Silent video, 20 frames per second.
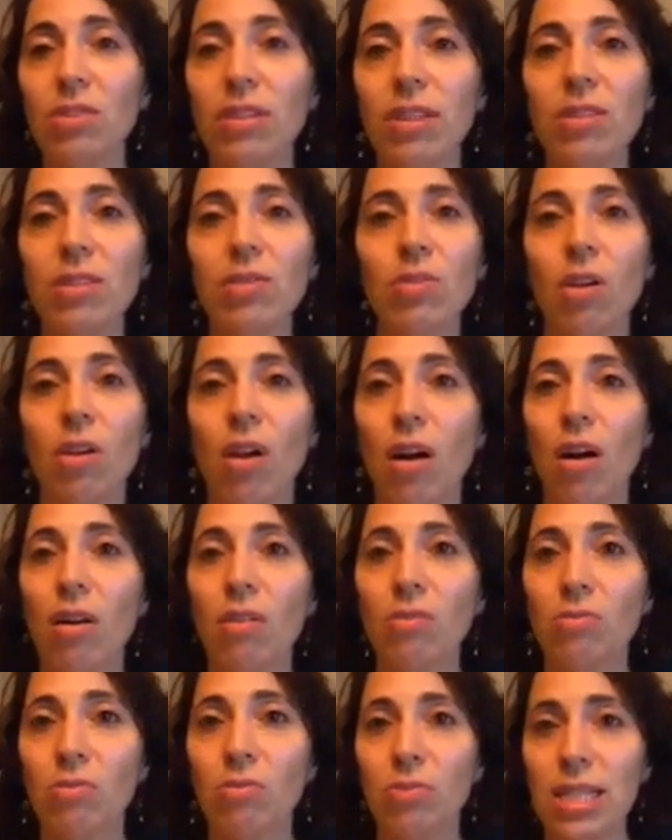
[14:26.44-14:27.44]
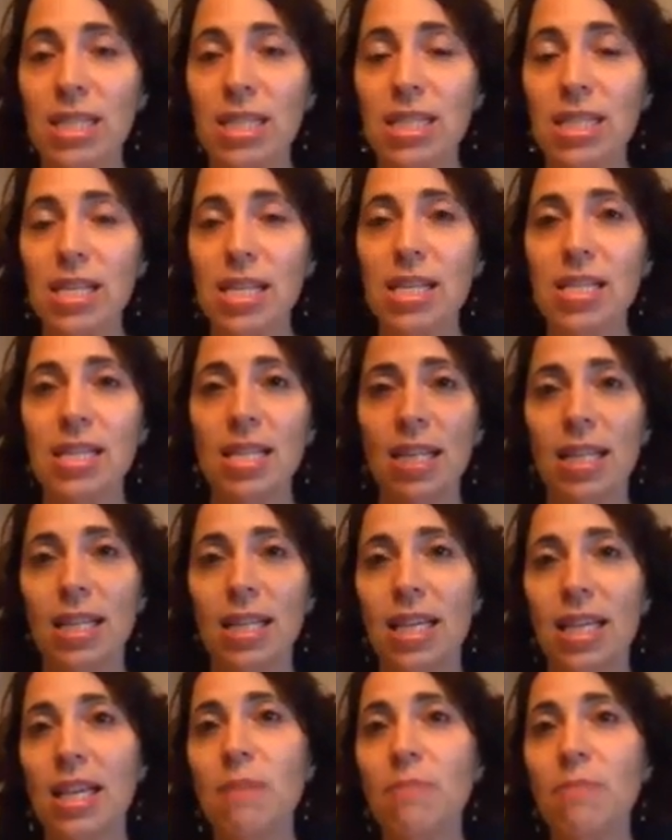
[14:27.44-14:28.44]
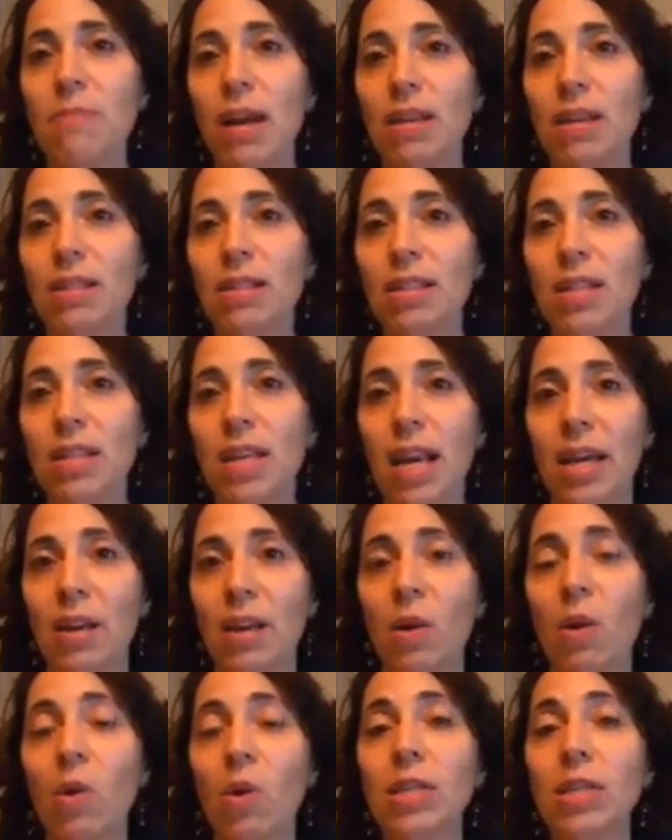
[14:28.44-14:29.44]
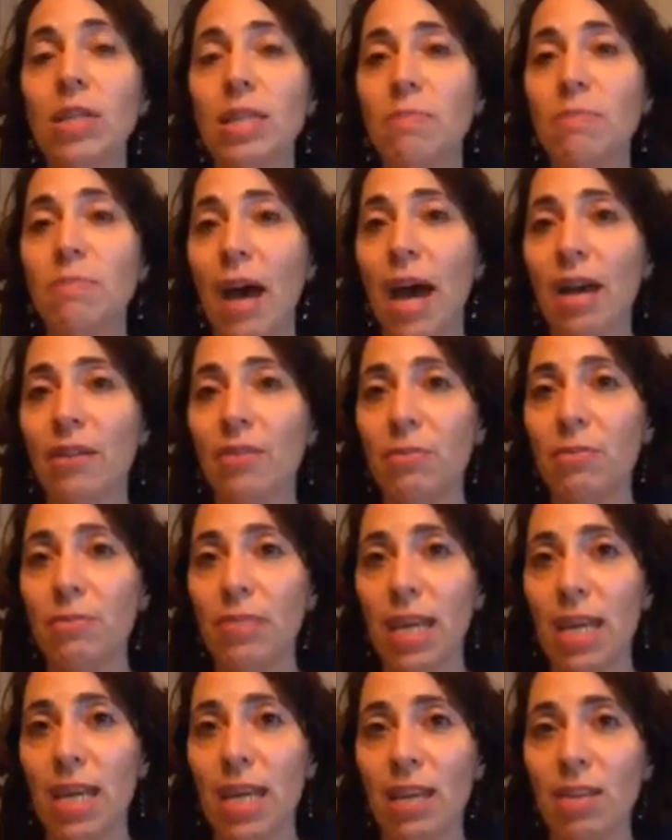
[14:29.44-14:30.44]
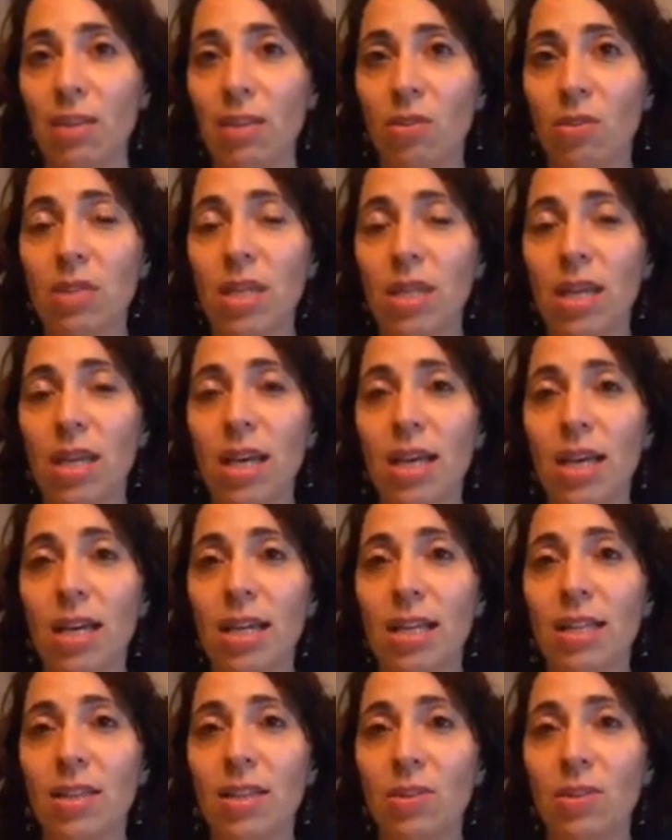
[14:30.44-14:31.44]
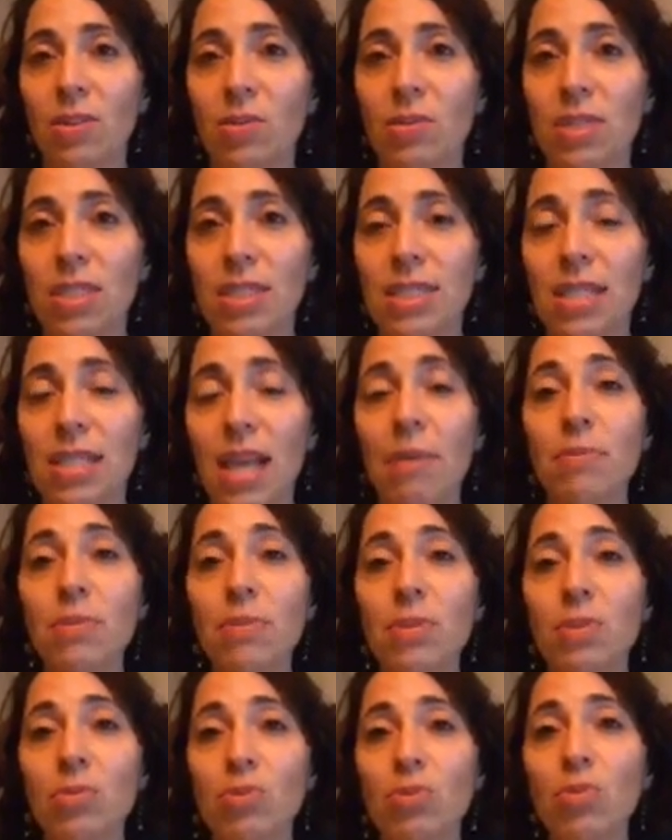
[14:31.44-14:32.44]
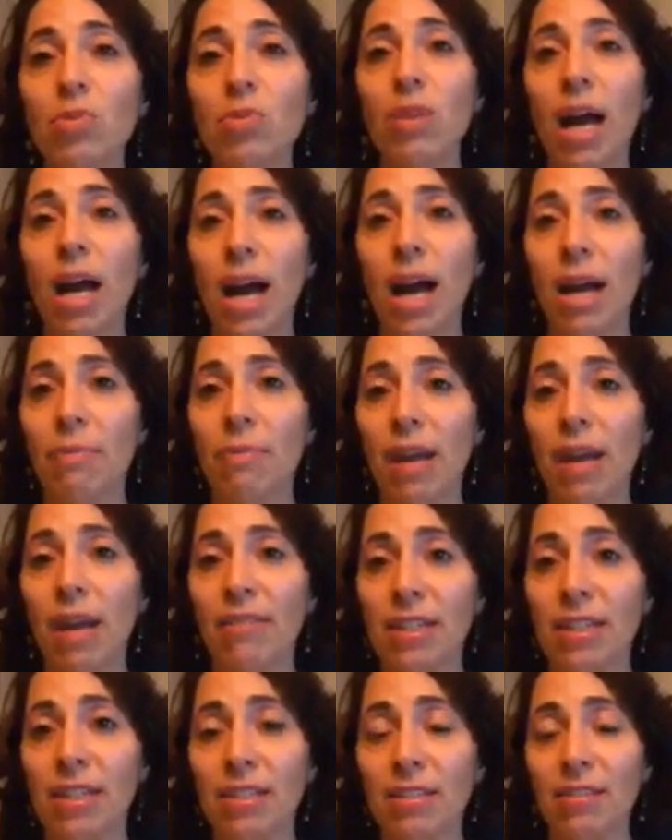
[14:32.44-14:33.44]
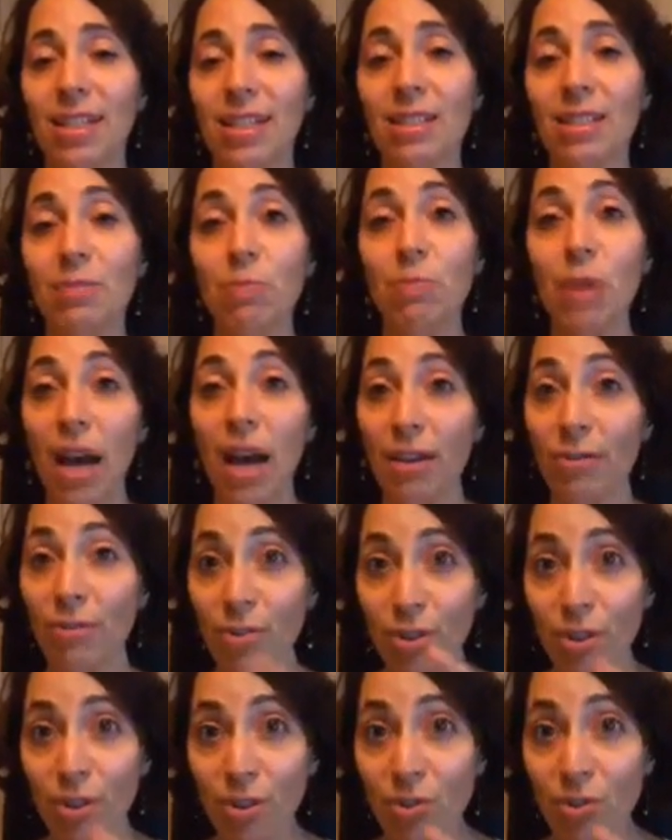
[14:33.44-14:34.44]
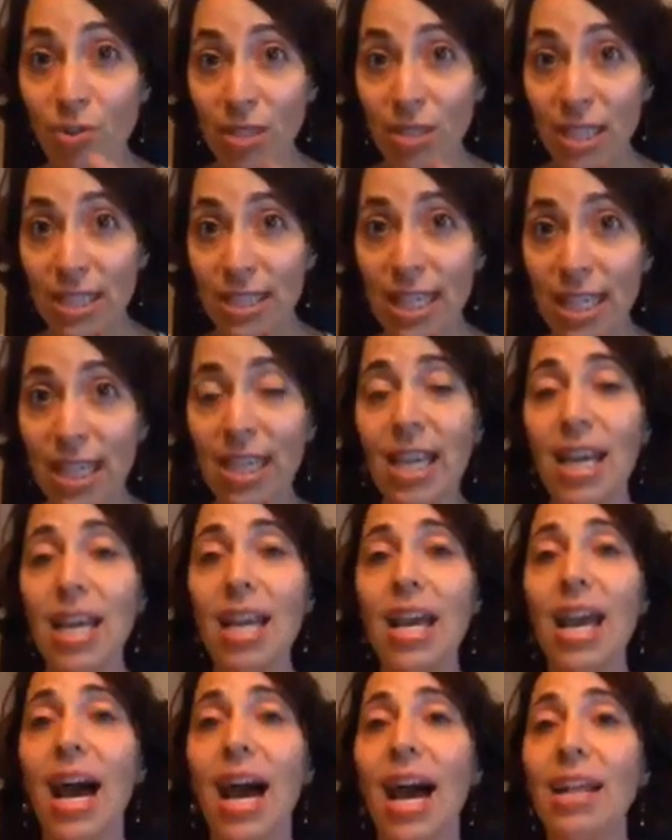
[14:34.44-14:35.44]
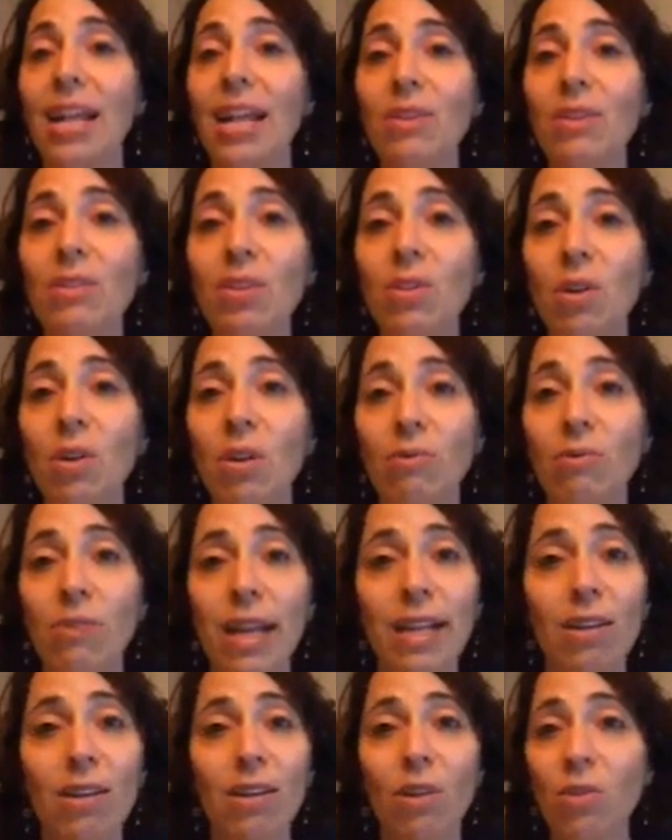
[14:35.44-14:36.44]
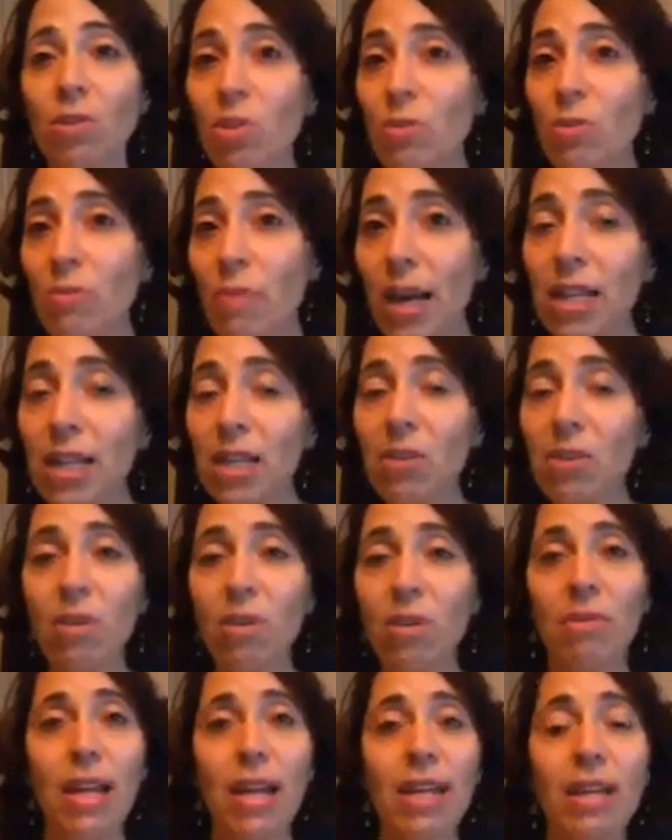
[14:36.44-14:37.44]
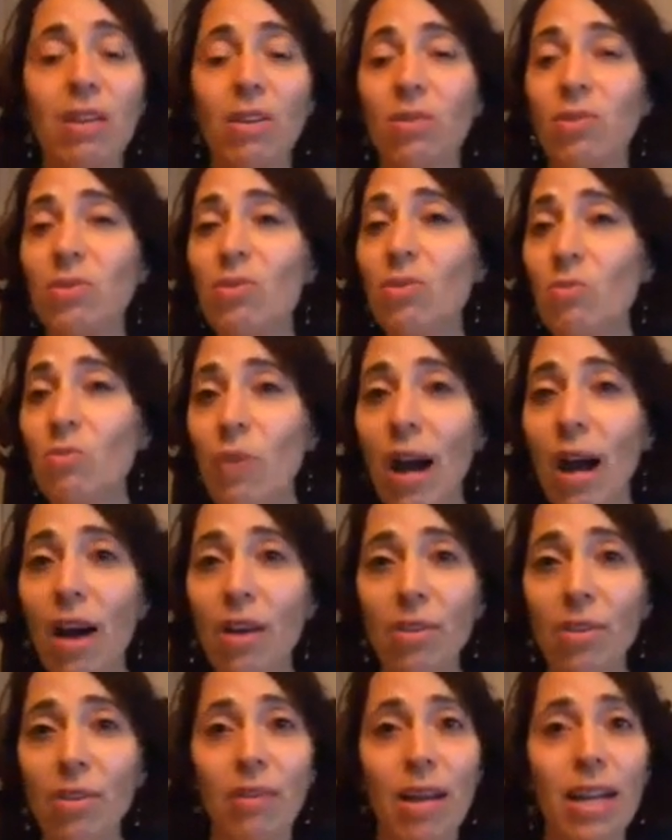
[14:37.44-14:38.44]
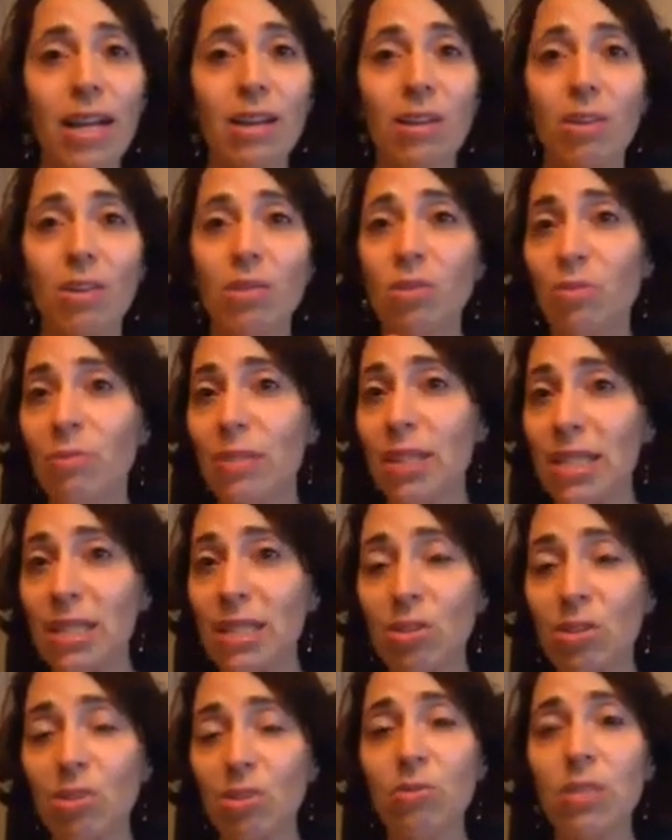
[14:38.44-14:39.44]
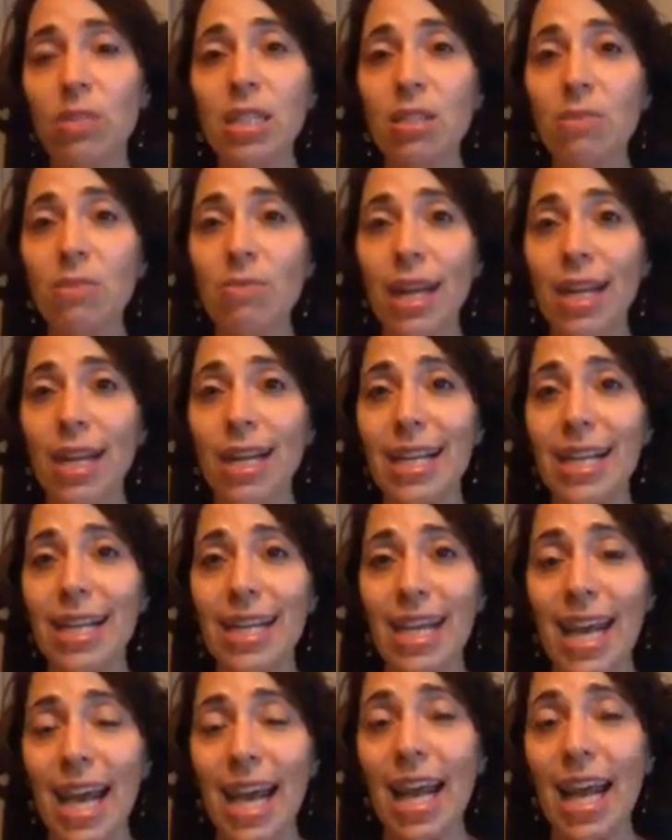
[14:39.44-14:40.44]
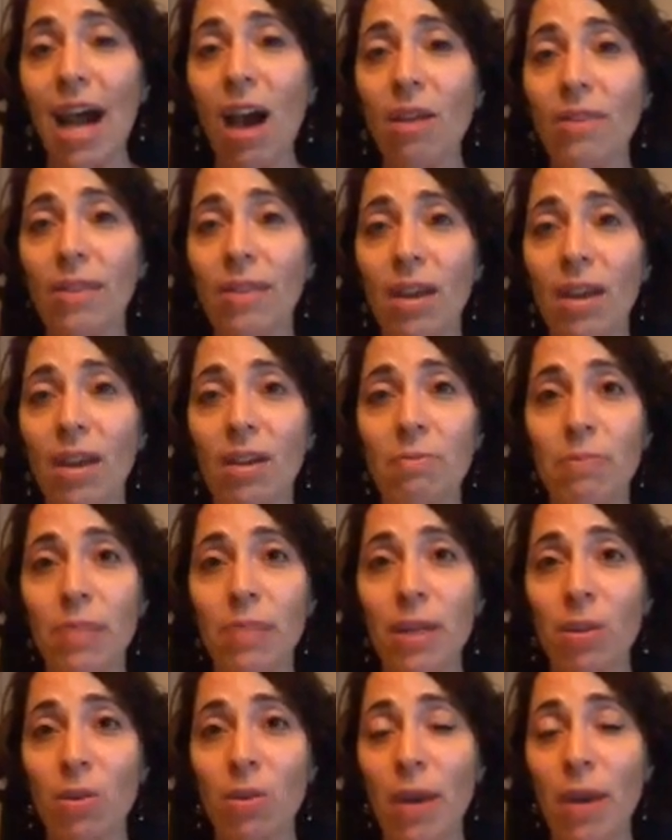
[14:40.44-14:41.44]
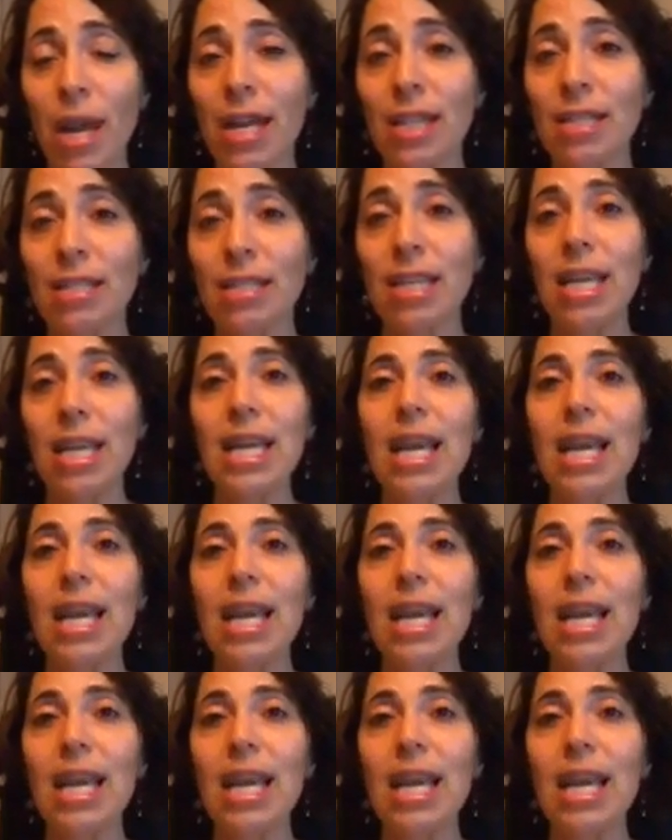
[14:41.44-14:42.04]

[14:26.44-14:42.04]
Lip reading: So these are all reasons that keep us and hold us back from taking those steps to do the high payoff activities. But for you listening, I know you are ready to own your money. You are ready to own your wealth. You're ready to own your business. You're really ready to get out there in bigger ways.